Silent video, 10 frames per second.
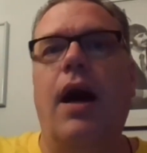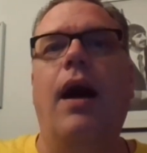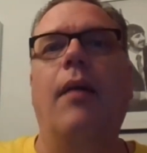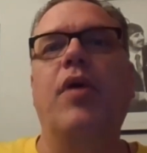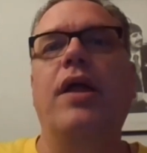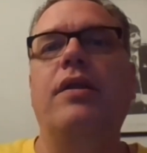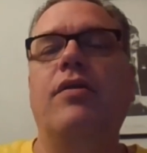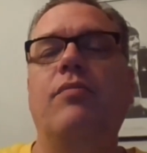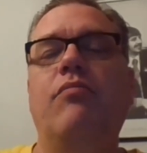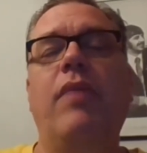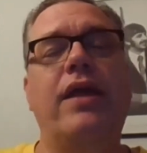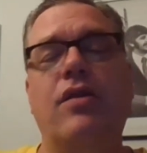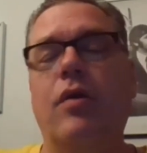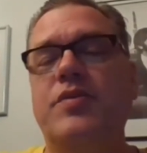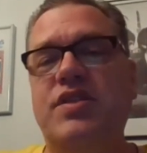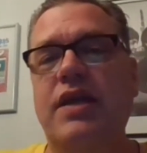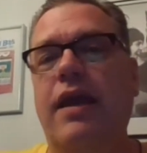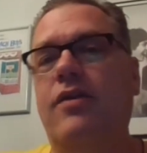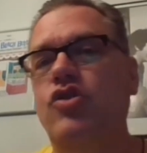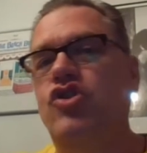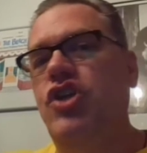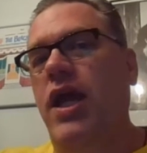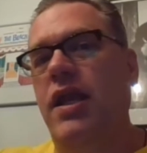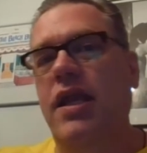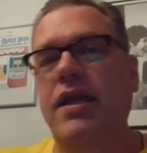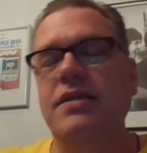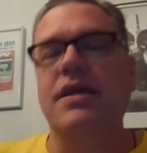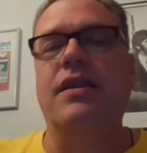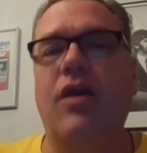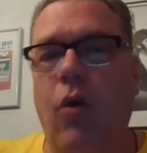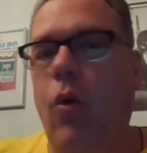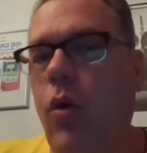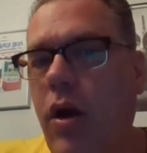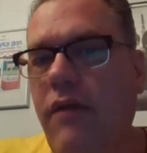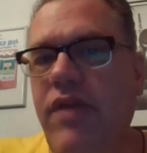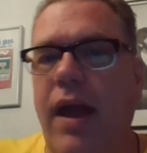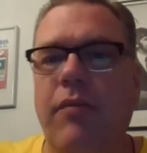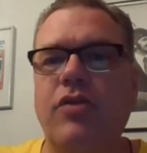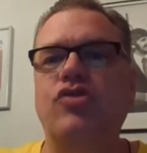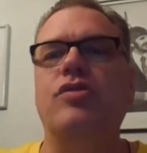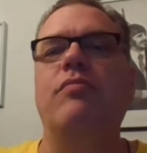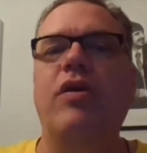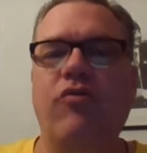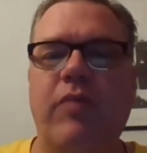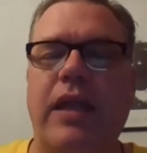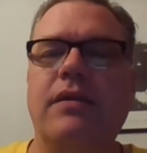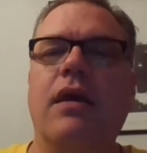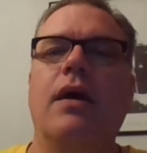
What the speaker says: But make no mistake, Christianity is at the core of the abolition movement,